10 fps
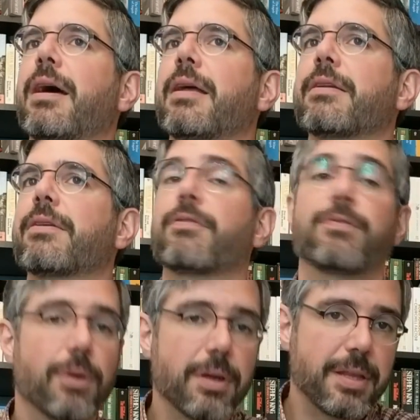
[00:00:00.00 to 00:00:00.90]
And
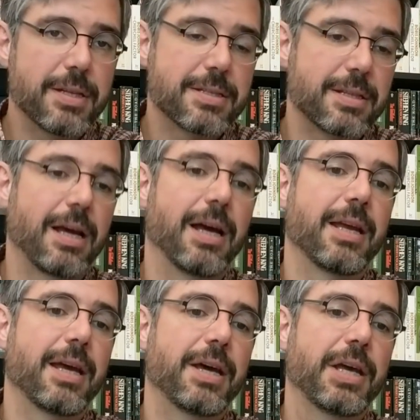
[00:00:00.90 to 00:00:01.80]
for this,
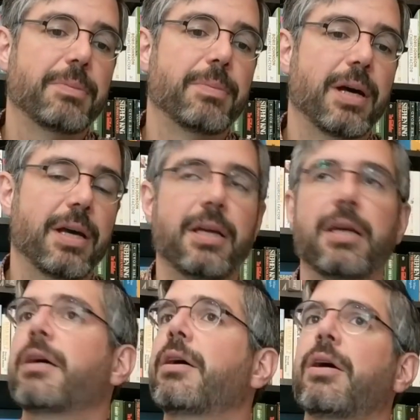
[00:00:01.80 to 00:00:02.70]
I had
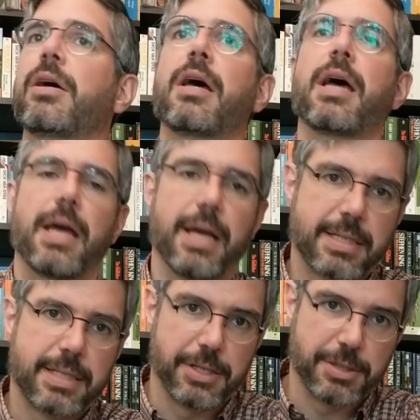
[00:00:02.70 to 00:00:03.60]
my
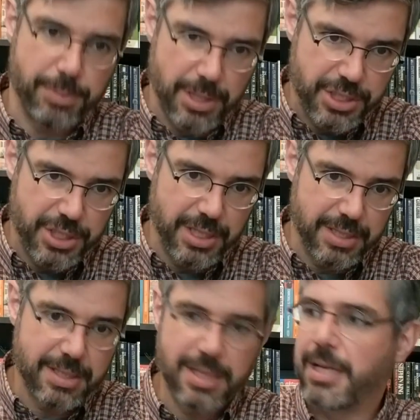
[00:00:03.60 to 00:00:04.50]
Excel
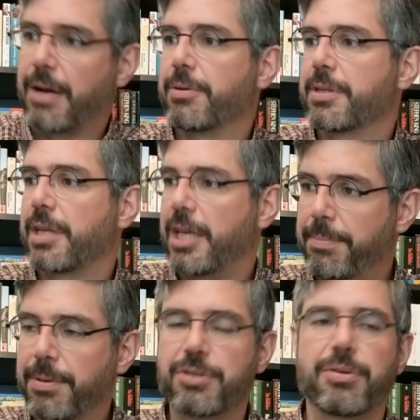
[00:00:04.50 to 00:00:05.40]
spreadsheets, and I was
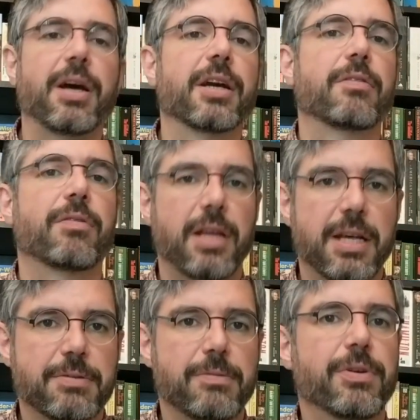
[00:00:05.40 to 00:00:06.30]
keeping track of
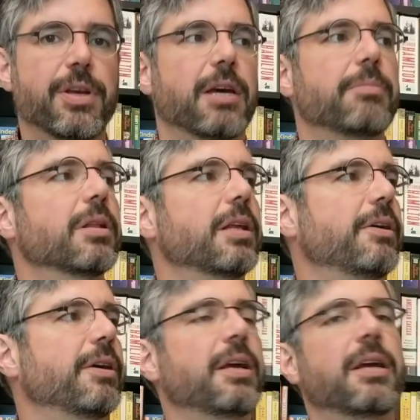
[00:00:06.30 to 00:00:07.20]
classroom
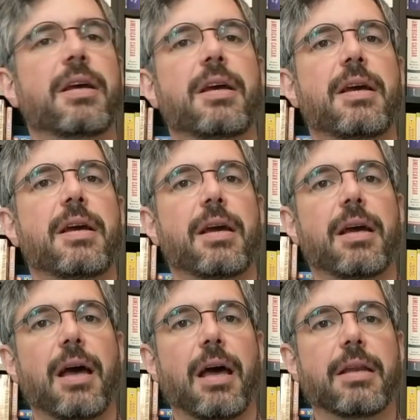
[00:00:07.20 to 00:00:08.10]
vocabulary,
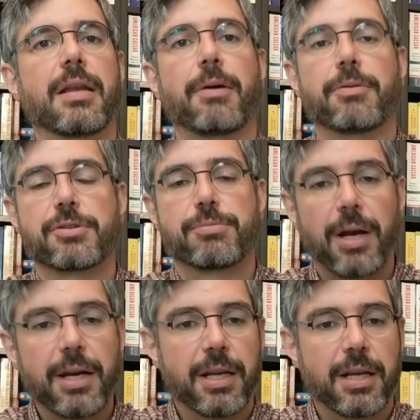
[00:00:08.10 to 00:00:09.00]
and I was
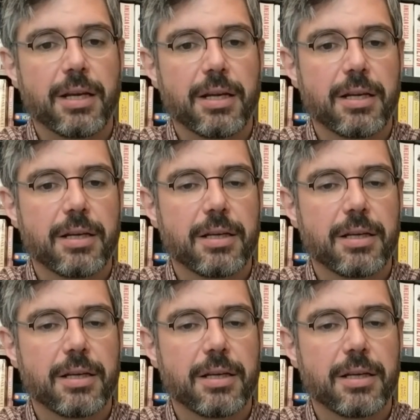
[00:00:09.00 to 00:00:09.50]
writing